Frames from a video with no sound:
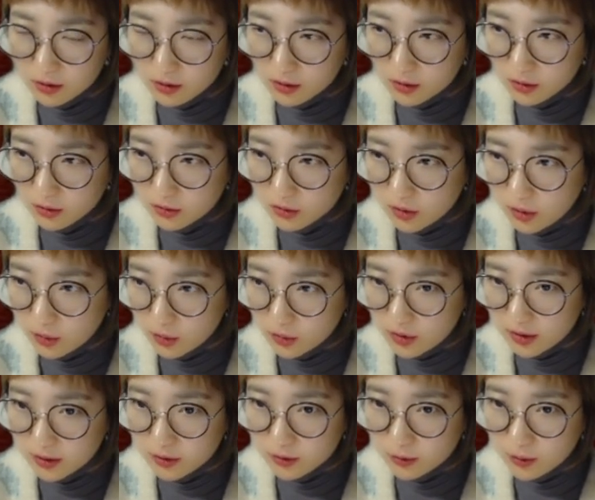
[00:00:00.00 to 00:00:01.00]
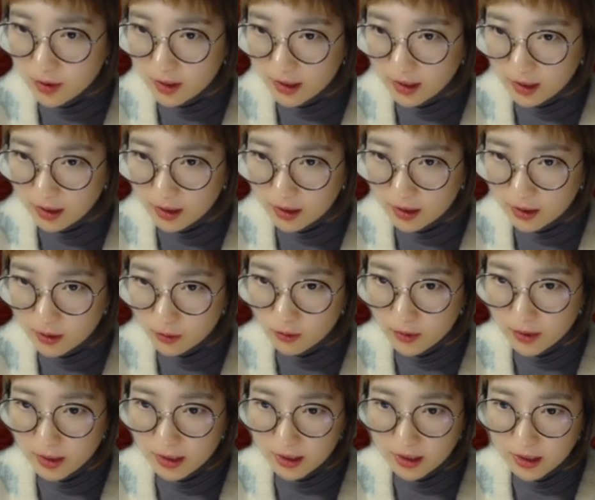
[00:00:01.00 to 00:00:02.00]
So that's why
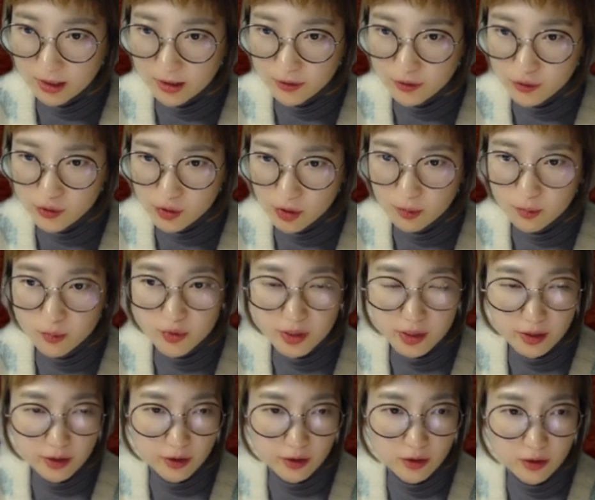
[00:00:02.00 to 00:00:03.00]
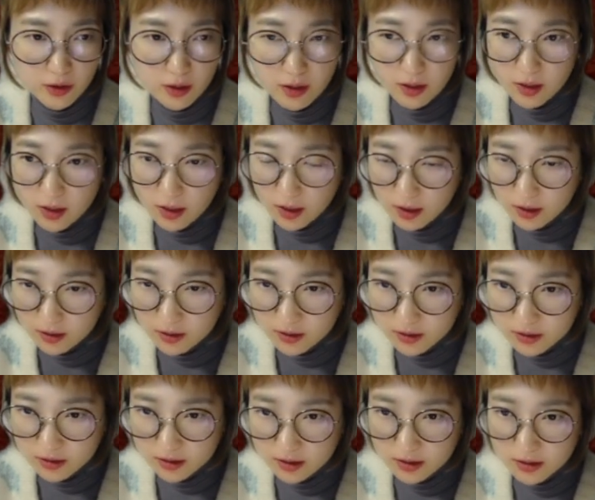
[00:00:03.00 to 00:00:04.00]
white can jump here, and
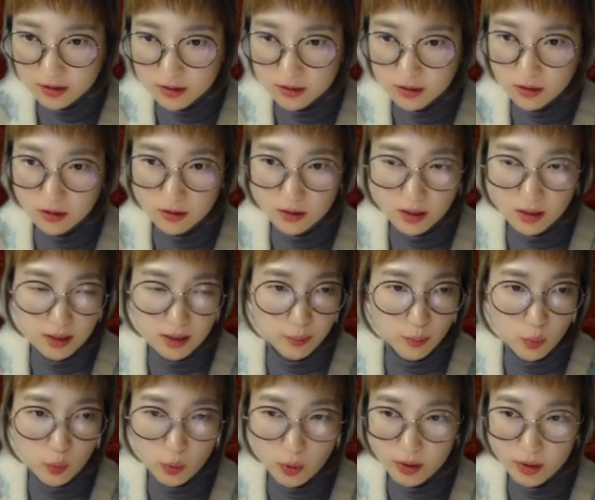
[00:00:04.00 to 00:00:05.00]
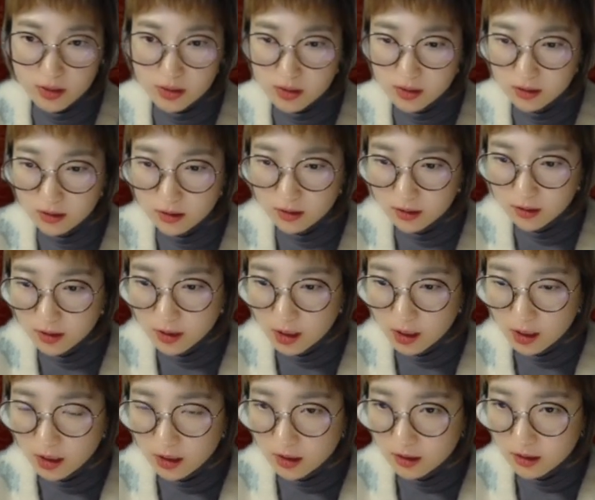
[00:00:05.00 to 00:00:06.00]
this is the key point.
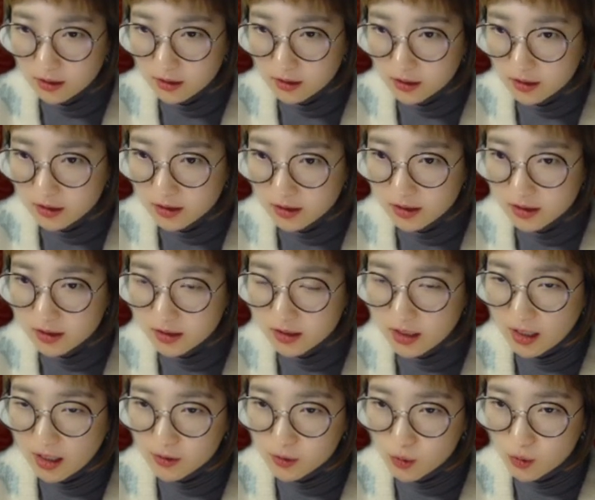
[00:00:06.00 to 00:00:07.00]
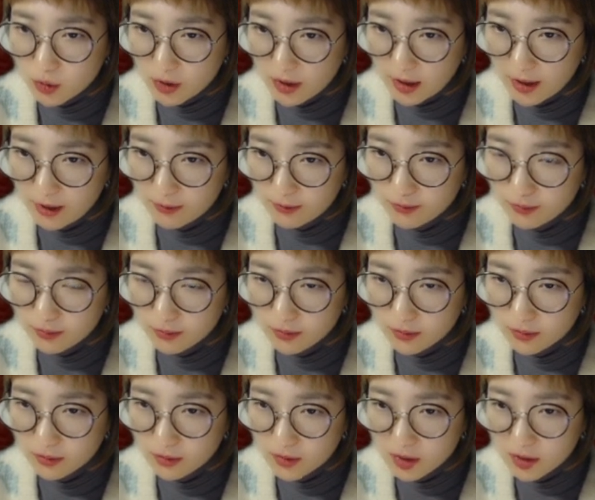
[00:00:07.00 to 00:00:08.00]
This is the actual game.
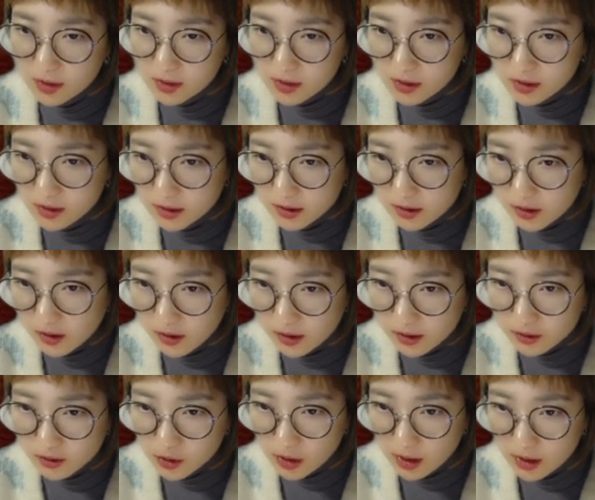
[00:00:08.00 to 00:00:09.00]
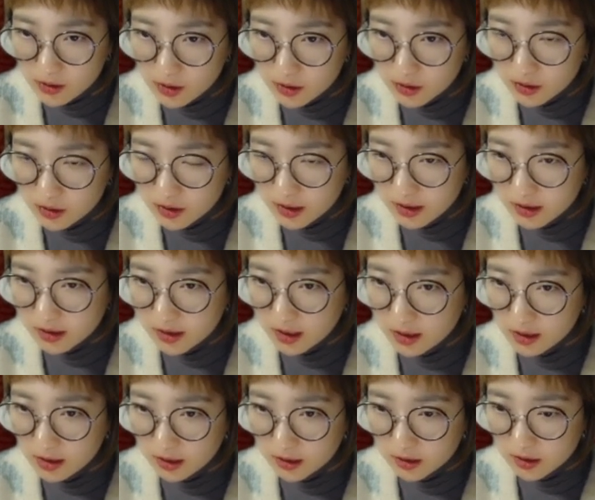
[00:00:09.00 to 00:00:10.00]
Shin Jinseo exchanged this and
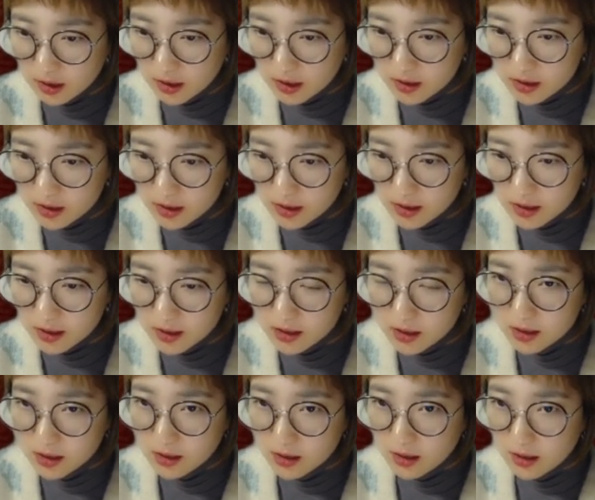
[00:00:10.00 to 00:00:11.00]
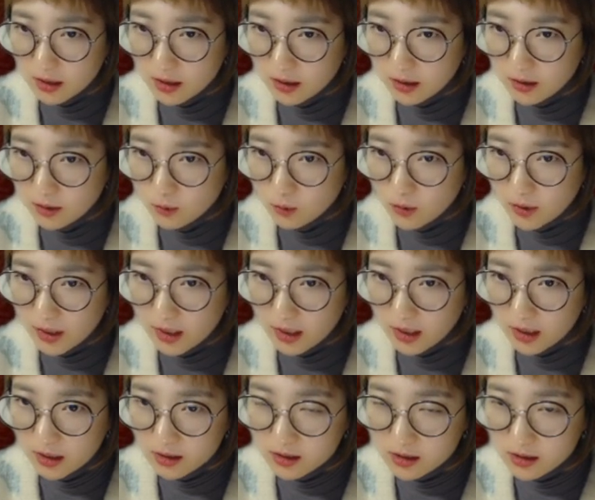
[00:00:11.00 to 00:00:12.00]
extended, and
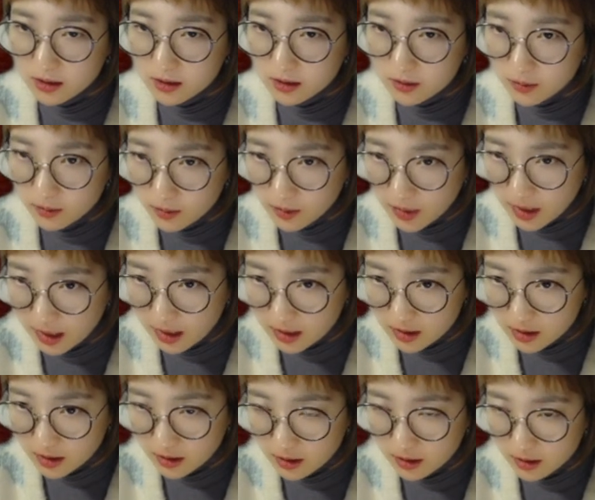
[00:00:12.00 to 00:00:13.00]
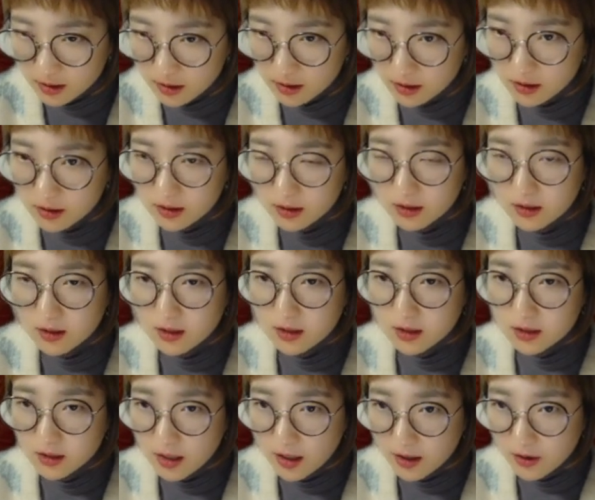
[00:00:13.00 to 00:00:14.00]
white made the
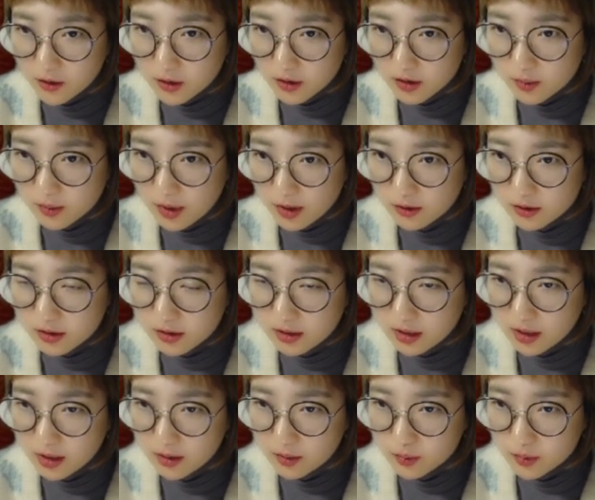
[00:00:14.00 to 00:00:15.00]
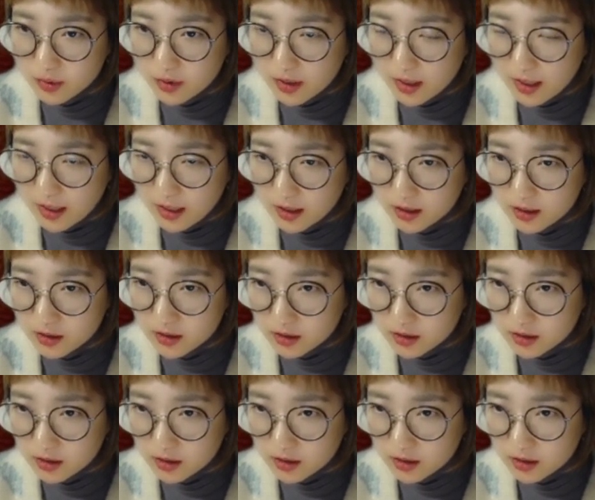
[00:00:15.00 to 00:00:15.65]
tiger's mouth and played